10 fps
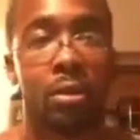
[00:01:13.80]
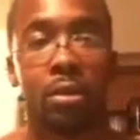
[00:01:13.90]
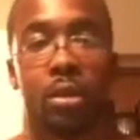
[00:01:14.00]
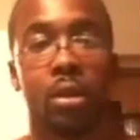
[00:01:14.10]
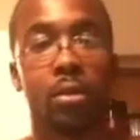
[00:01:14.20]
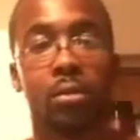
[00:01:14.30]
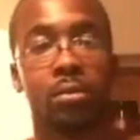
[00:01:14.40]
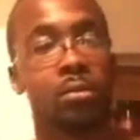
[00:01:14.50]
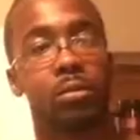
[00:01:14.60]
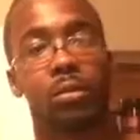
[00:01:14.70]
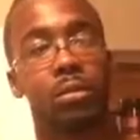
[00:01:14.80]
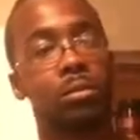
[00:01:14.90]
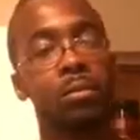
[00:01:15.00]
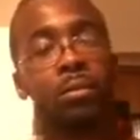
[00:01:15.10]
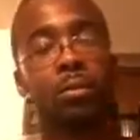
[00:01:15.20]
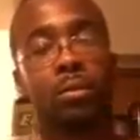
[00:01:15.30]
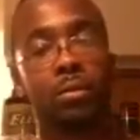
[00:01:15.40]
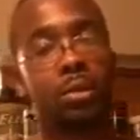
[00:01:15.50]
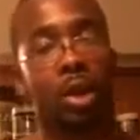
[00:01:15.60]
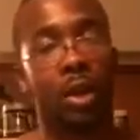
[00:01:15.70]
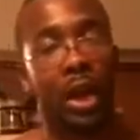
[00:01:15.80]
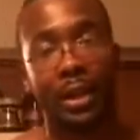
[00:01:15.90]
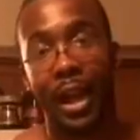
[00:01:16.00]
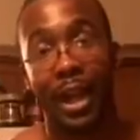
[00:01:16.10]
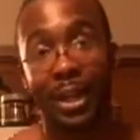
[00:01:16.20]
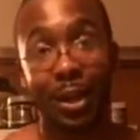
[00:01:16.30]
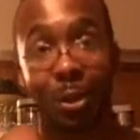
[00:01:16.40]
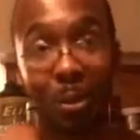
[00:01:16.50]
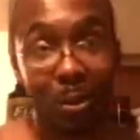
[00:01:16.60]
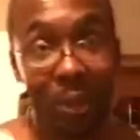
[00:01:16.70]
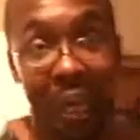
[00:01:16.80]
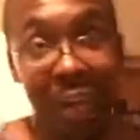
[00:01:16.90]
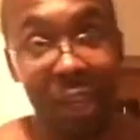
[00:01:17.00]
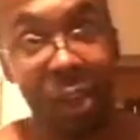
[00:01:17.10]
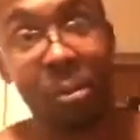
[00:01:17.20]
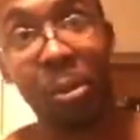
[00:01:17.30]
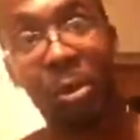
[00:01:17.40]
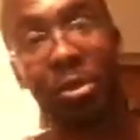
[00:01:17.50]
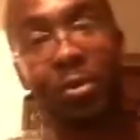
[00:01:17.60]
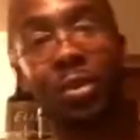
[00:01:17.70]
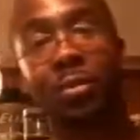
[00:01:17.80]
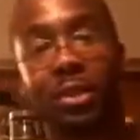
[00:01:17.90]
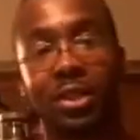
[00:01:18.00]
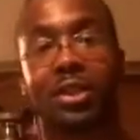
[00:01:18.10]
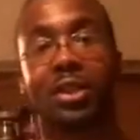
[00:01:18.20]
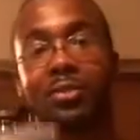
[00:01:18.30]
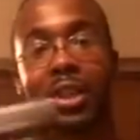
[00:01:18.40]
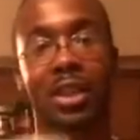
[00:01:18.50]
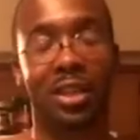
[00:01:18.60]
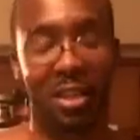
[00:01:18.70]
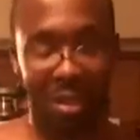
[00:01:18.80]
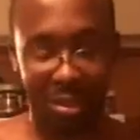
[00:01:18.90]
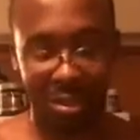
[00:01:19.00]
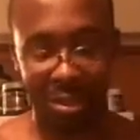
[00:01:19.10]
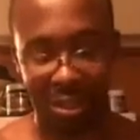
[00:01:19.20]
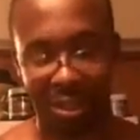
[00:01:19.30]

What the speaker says: you know, y'all not natty no more, you feel me, just off taking this.